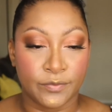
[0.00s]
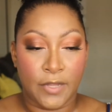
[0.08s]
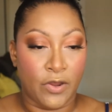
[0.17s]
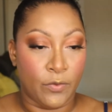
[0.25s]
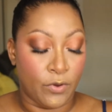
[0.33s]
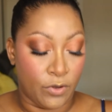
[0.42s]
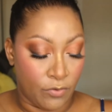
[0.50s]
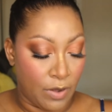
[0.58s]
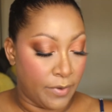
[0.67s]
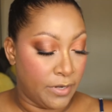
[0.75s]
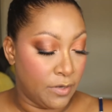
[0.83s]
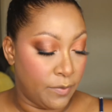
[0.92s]
Alright, we're going to
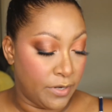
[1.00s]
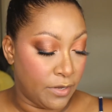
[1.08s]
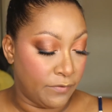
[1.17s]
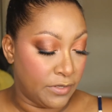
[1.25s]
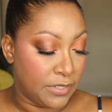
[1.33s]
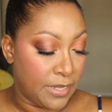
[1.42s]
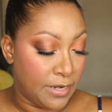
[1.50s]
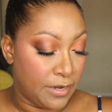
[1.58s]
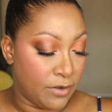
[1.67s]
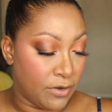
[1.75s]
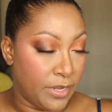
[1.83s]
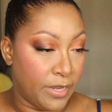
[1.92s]
grab a little bit of this
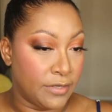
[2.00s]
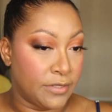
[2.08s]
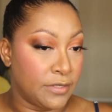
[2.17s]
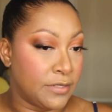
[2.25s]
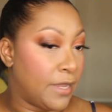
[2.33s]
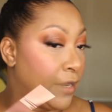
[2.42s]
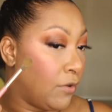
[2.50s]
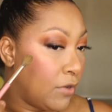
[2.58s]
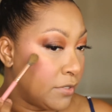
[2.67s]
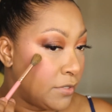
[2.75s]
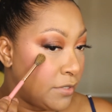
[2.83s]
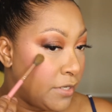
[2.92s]
highlighter again since I
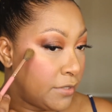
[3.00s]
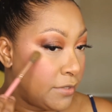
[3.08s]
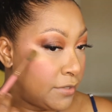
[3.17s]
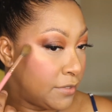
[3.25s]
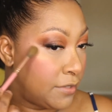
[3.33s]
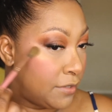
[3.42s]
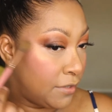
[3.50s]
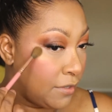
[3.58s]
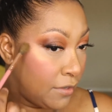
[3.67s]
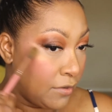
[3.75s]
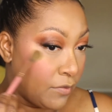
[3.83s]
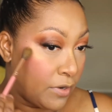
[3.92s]
lost it
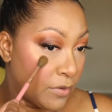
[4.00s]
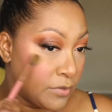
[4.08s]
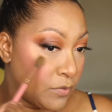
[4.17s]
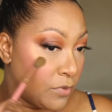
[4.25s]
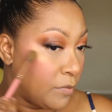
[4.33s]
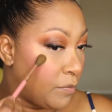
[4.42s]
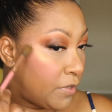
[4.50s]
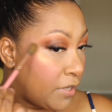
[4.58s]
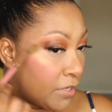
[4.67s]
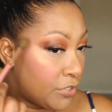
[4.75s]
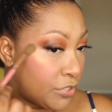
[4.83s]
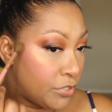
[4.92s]
when I was doing the
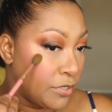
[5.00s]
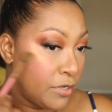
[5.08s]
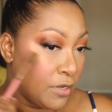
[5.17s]
blush.